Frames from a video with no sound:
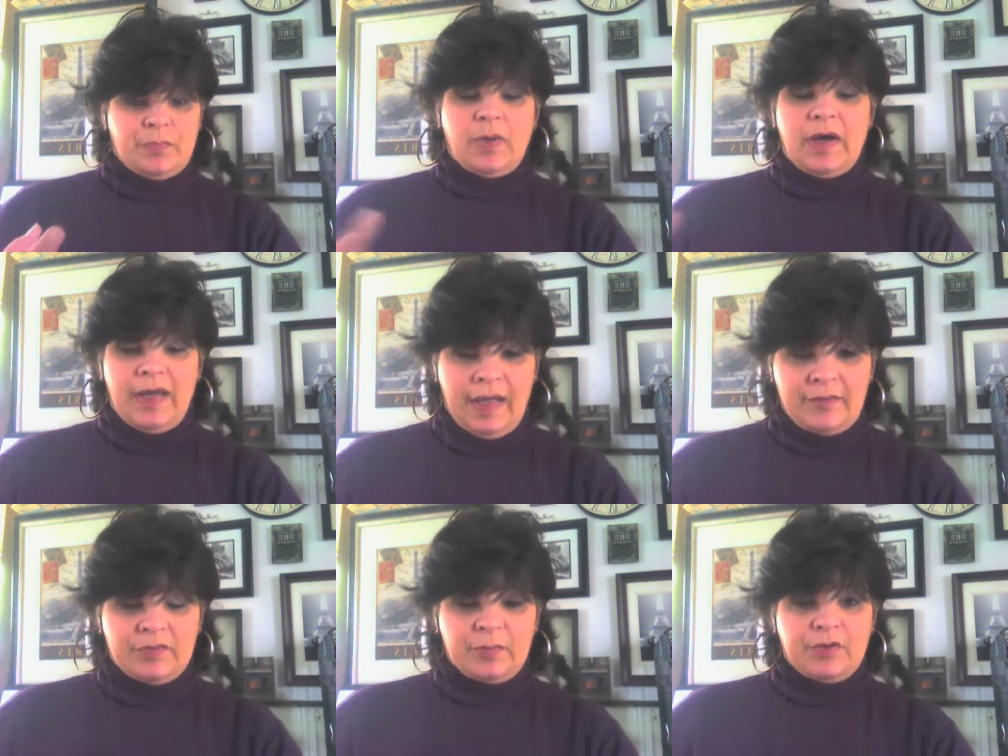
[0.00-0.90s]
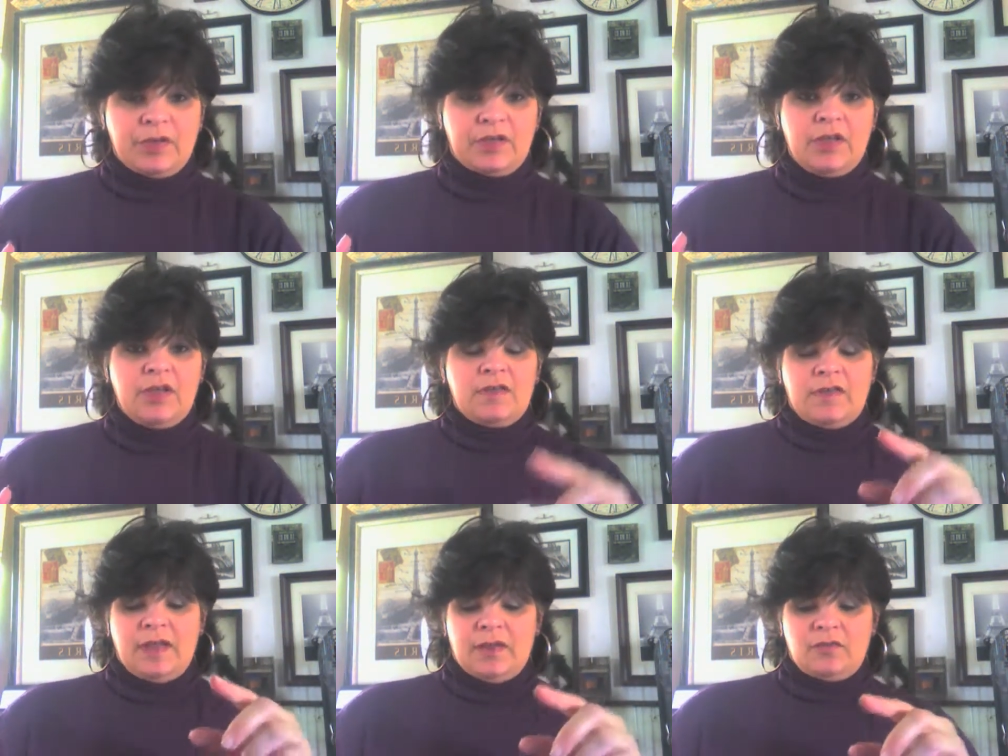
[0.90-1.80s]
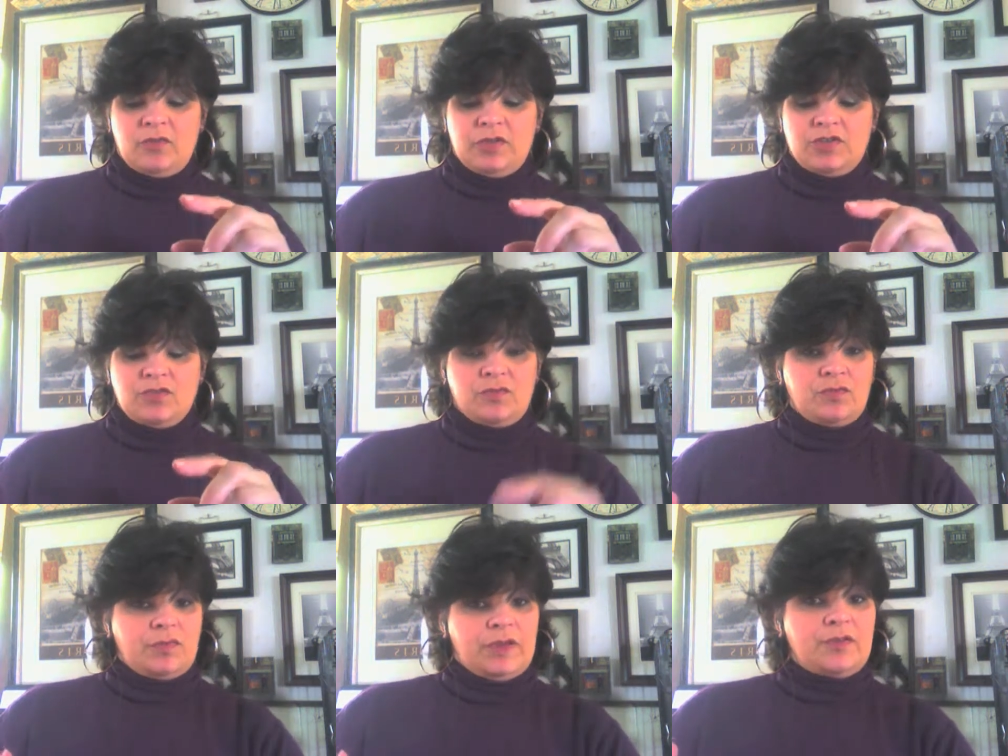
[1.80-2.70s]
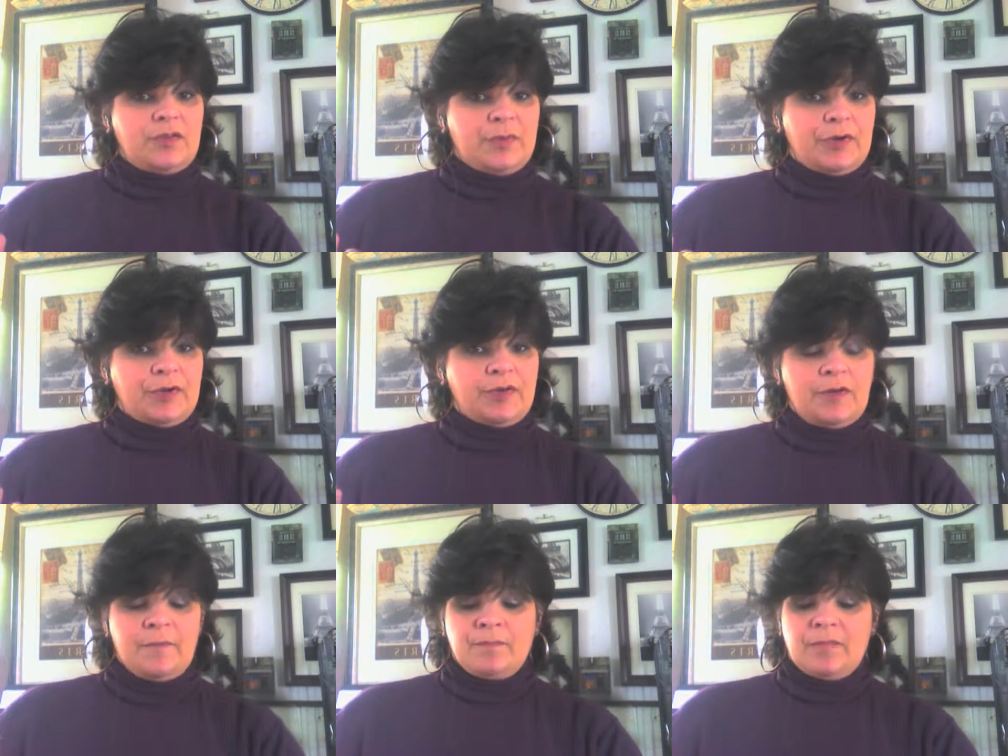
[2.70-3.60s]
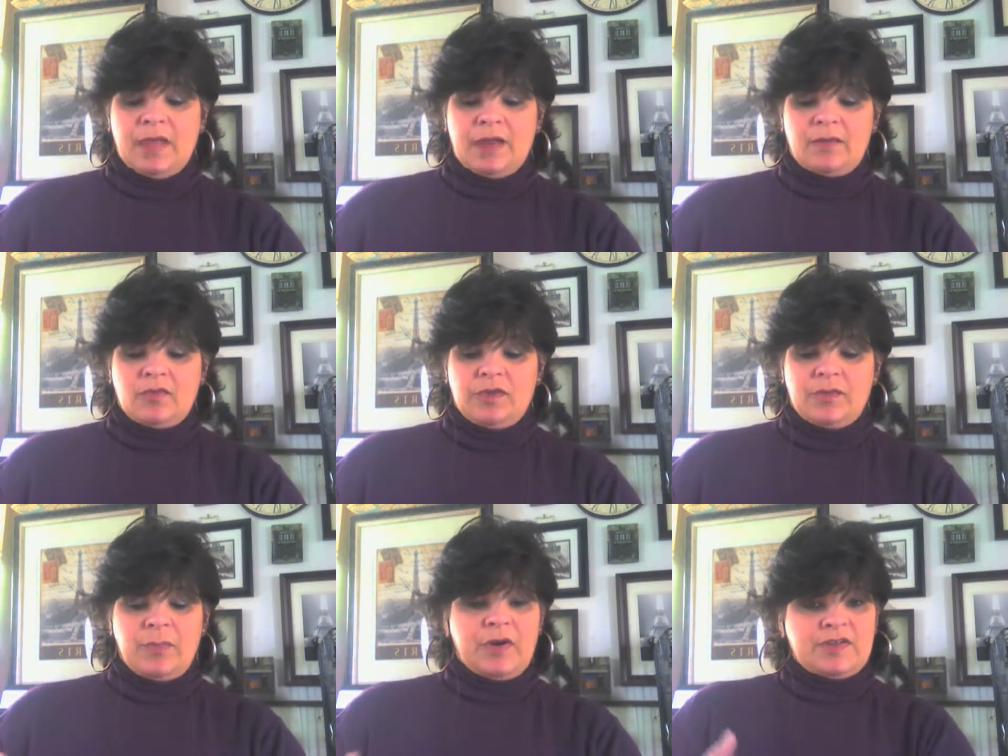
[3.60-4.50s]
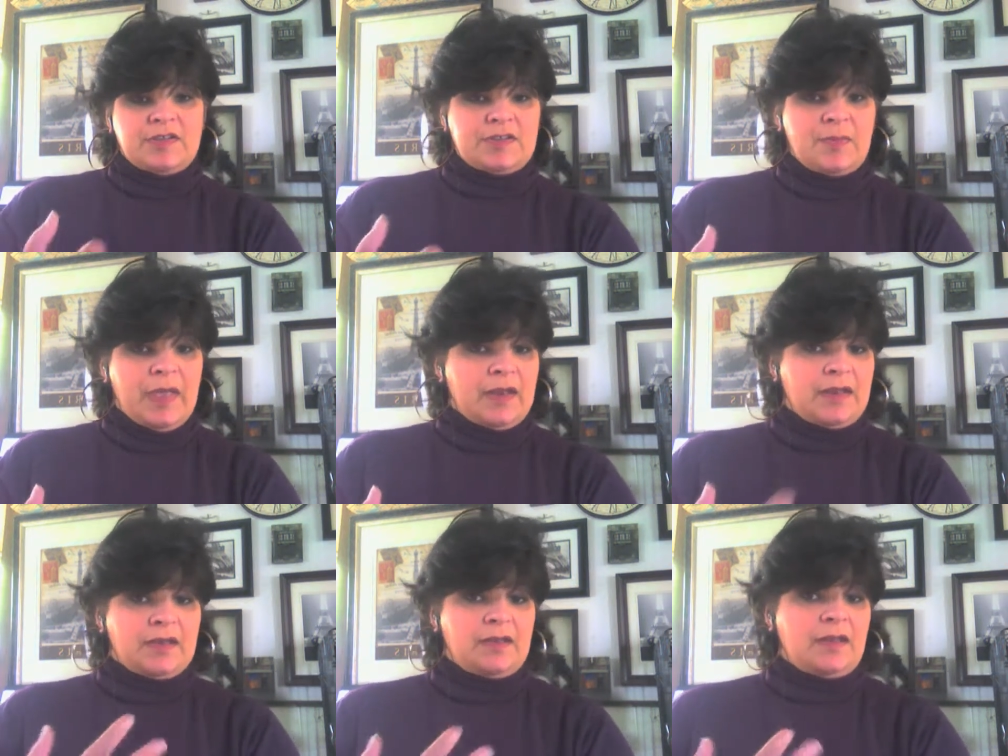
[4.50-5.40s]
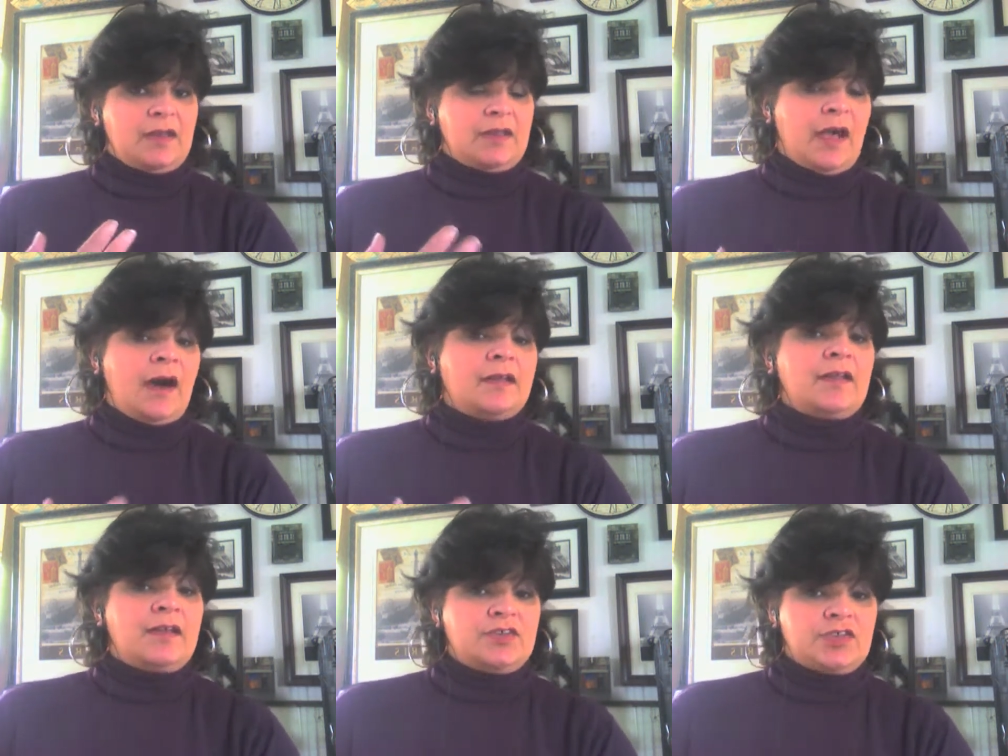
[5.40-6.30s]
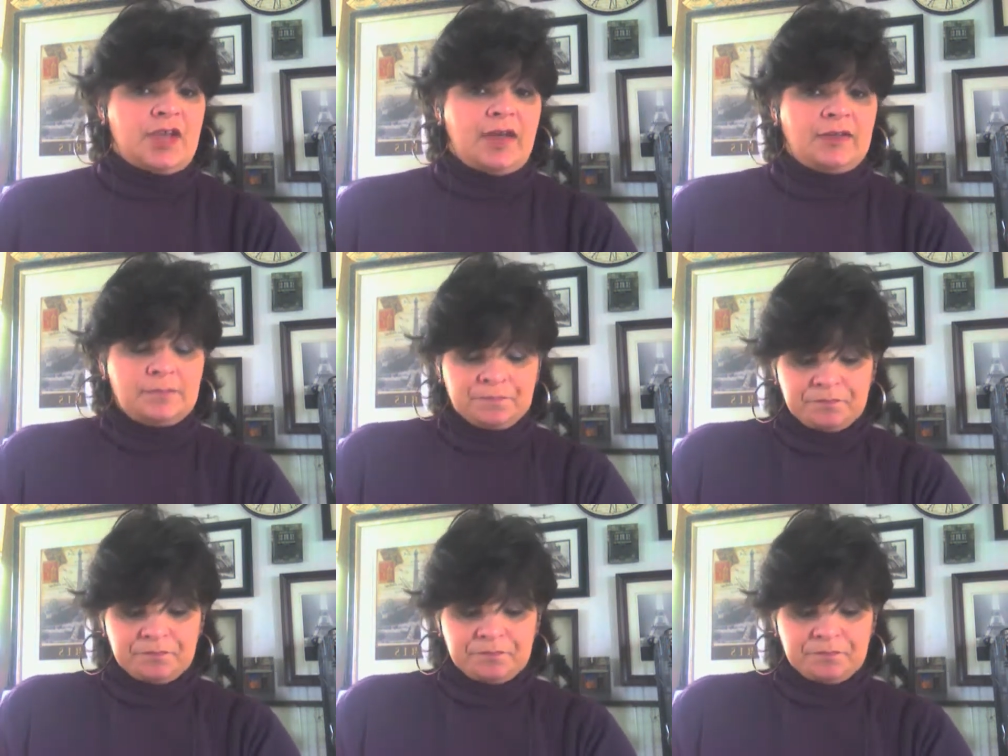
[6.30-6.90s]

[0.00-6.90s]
well, I have the book, that I'm going to read the book, that I'm going to participate in the online chat